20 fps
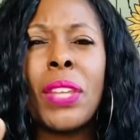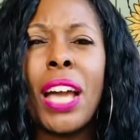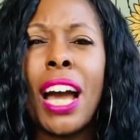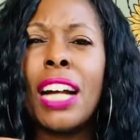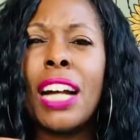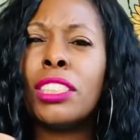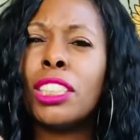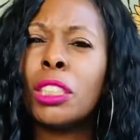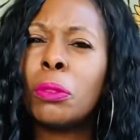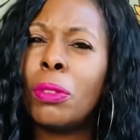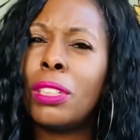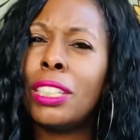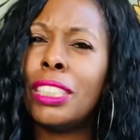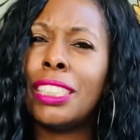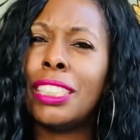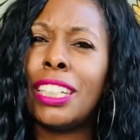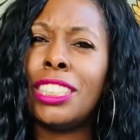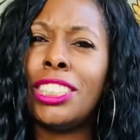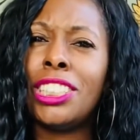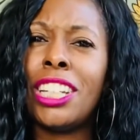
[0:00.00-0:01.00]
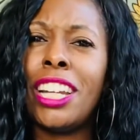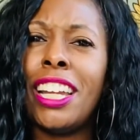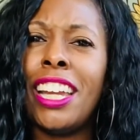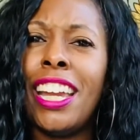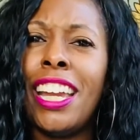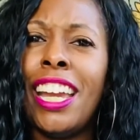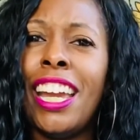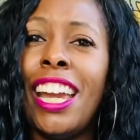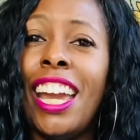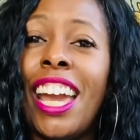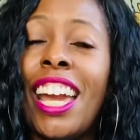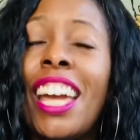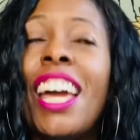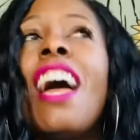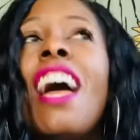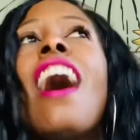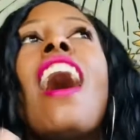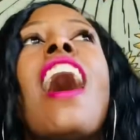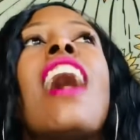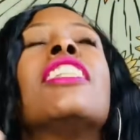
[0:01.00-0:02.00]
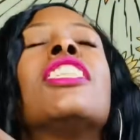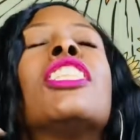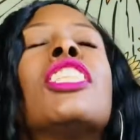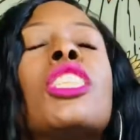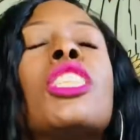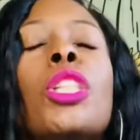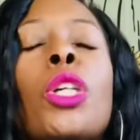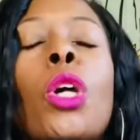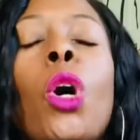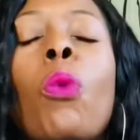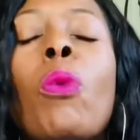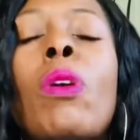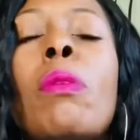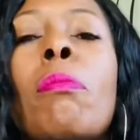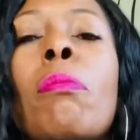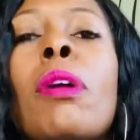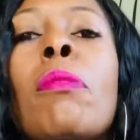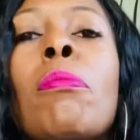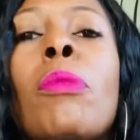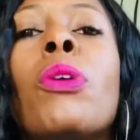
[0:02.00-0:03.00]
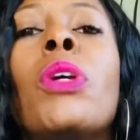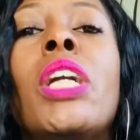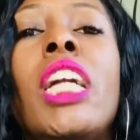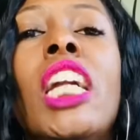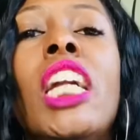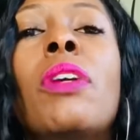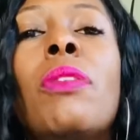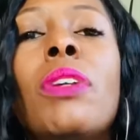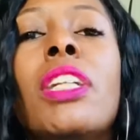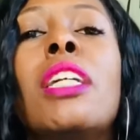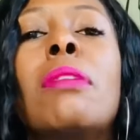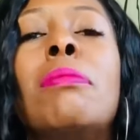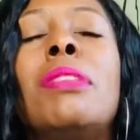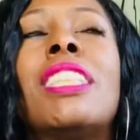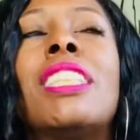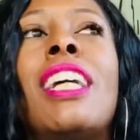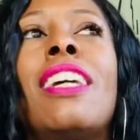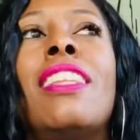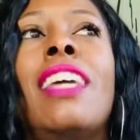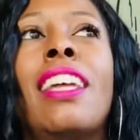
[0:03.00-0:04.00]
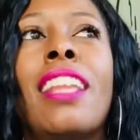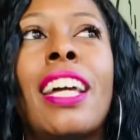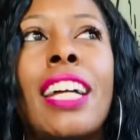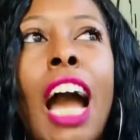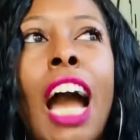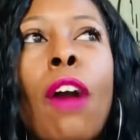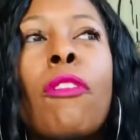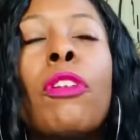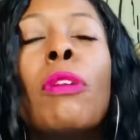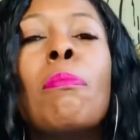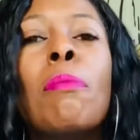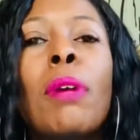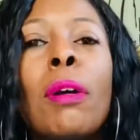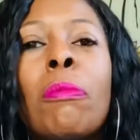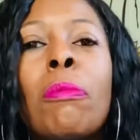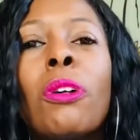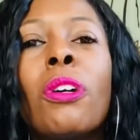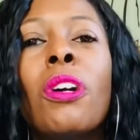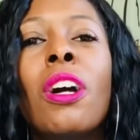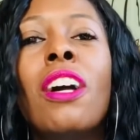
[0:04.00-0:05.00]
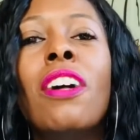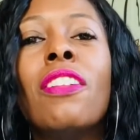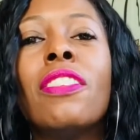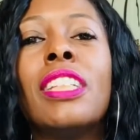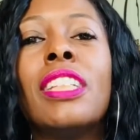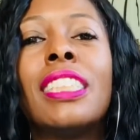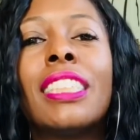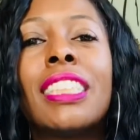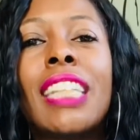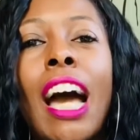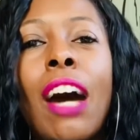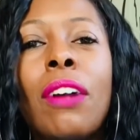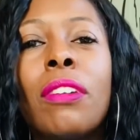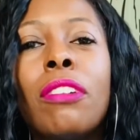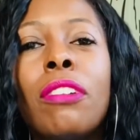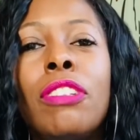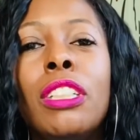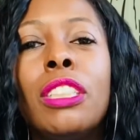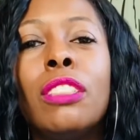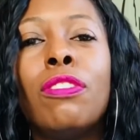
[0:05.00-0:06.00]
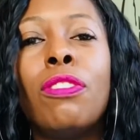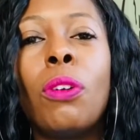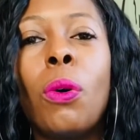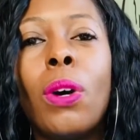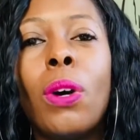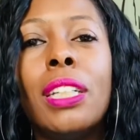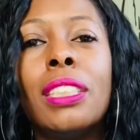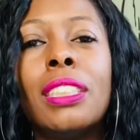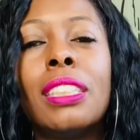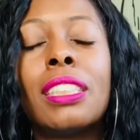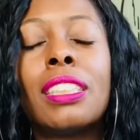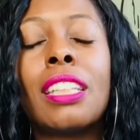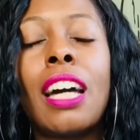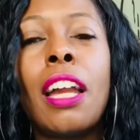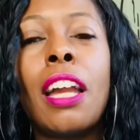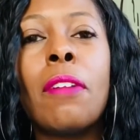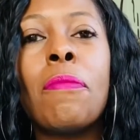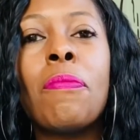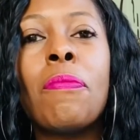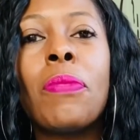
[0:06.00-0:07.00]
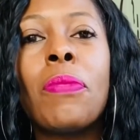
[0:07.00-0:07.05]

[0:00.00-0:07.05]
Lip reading: I just want to touch your hand. I still remember hearing him say that. Like, I remember the sound of his voice. It's like,